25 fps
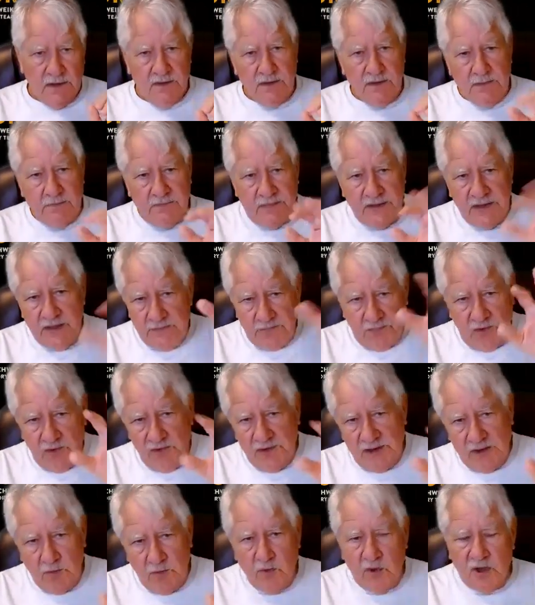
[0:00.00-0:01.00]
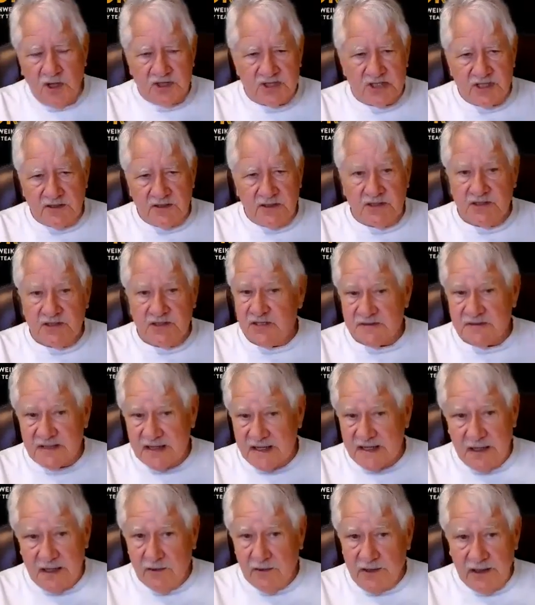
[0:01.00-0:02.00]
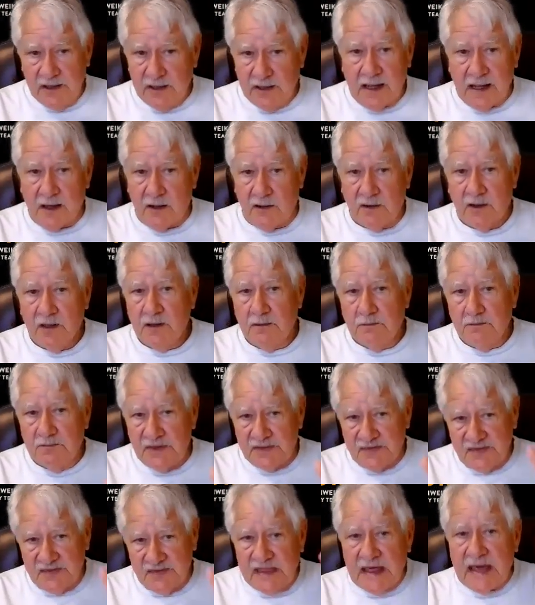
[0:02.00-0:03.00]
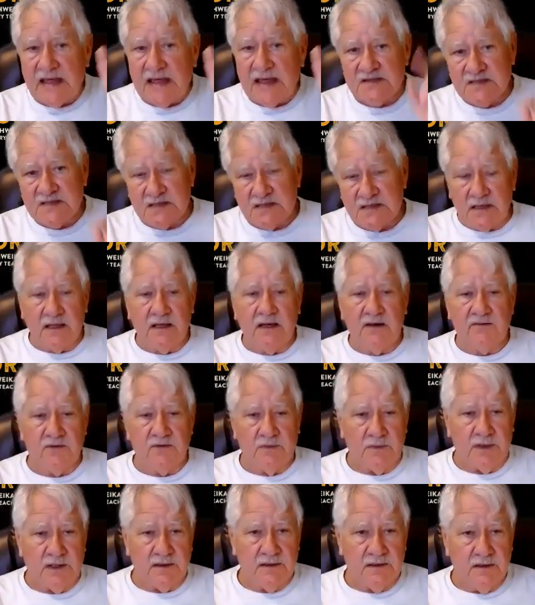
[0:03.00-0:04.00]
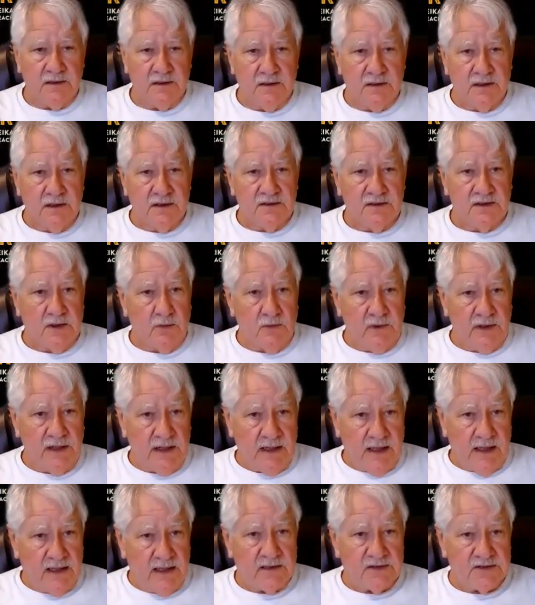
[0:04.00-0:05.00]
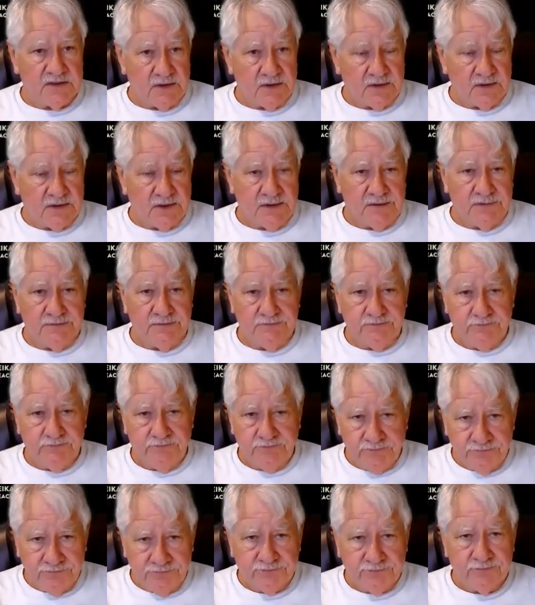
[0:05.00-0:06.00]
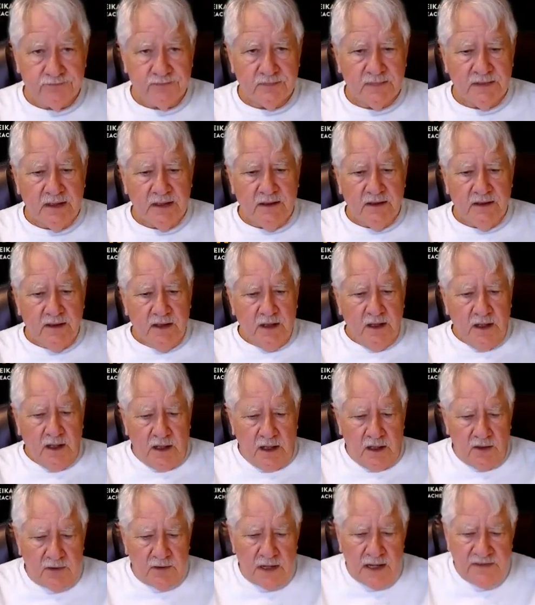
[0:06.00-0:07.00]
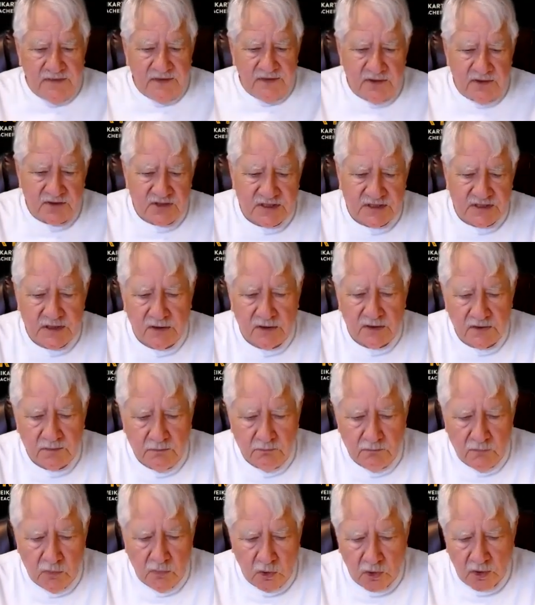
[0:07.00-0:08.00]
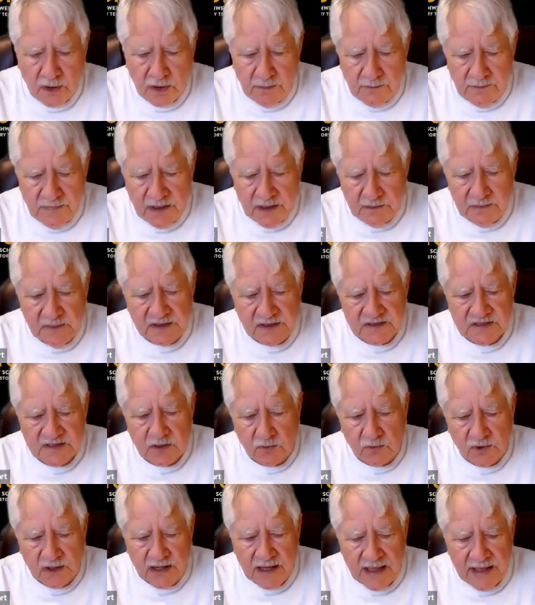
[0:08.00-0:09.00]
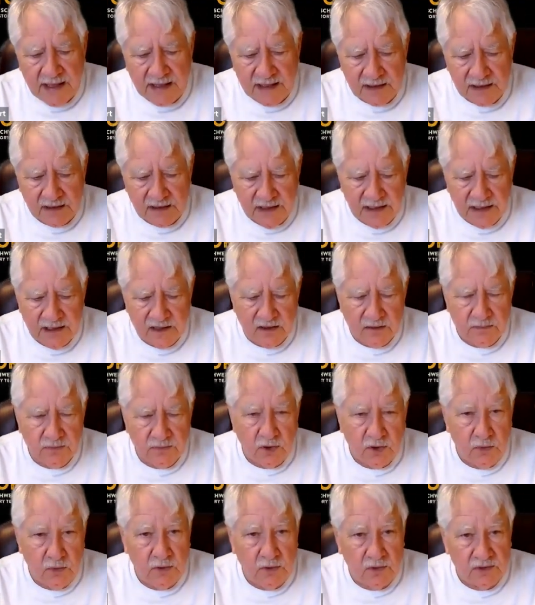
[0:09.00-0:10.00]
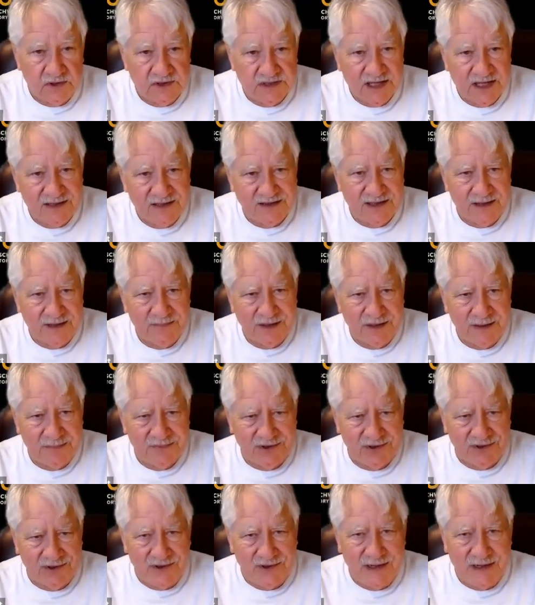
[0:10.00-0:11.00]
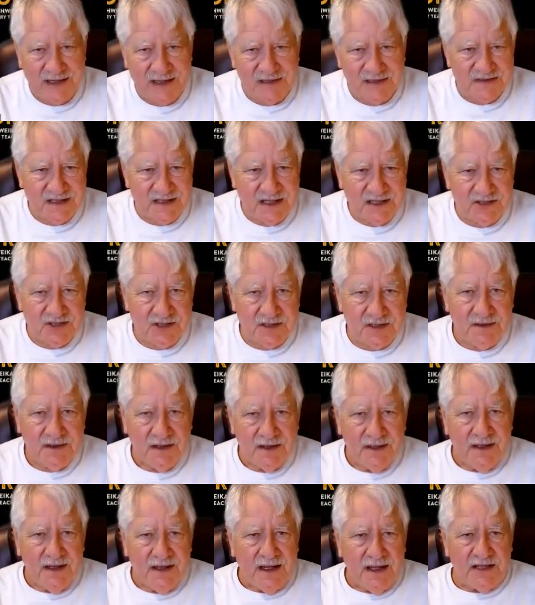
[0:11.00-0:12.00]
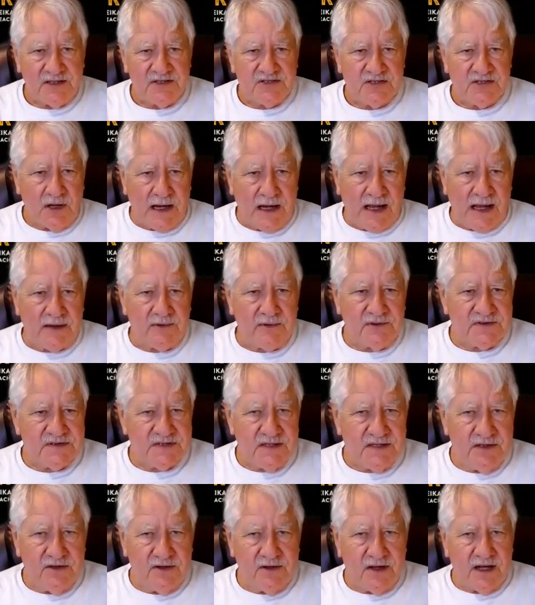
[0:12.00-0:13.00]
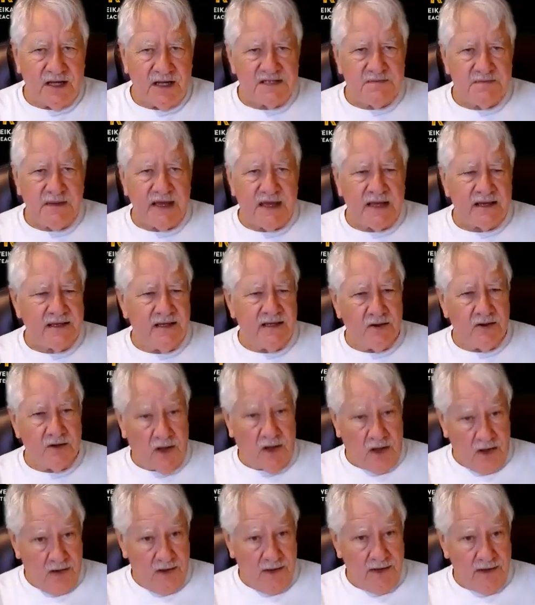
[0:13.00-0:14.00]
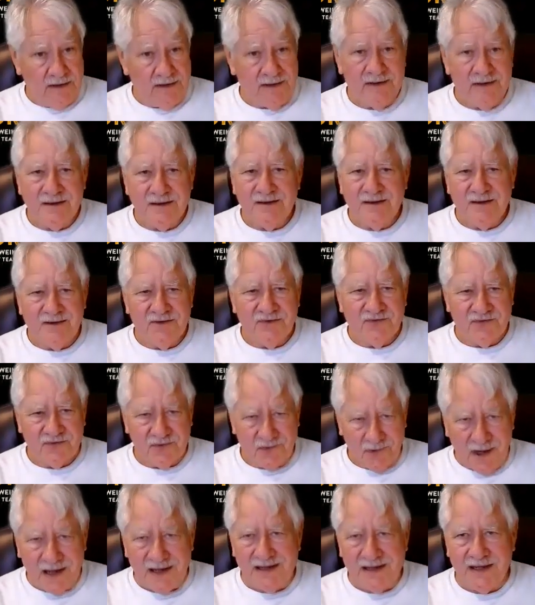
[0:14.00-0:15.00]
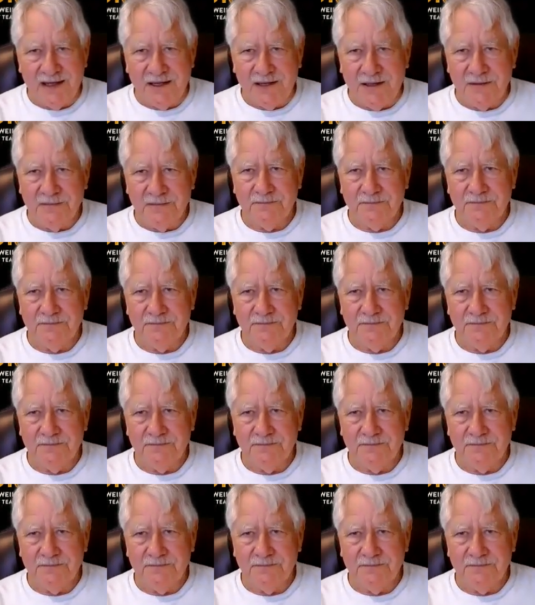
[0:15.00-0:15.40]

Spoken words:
The people in Washington just carry it out, but that's the government that we answer to. All right, there's still more amendments that were added later, but we will take them up in our next session. And so I will see you guys back here on Friday.